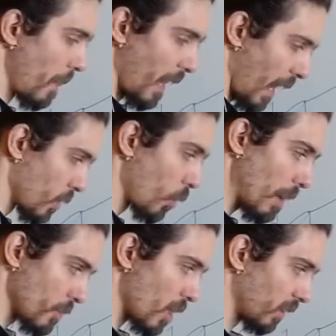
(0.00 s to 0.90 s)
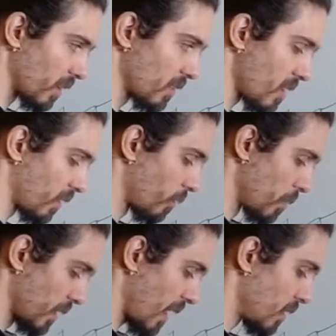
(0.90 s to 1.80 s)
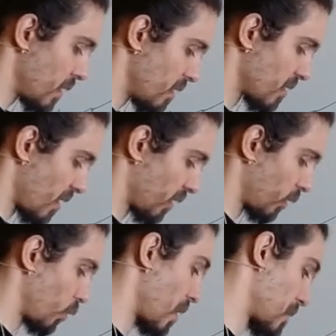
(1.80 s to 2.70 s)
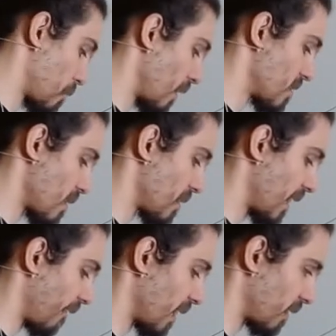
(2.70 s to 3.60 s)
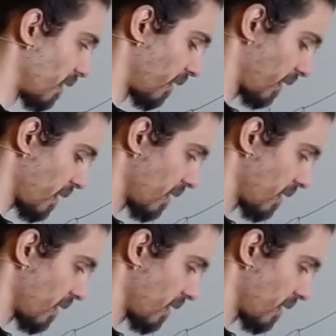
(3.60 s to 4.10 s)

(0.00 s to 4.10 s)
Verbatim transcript: I know I'm drawing the circle, but I need the circle to explain something later, okay?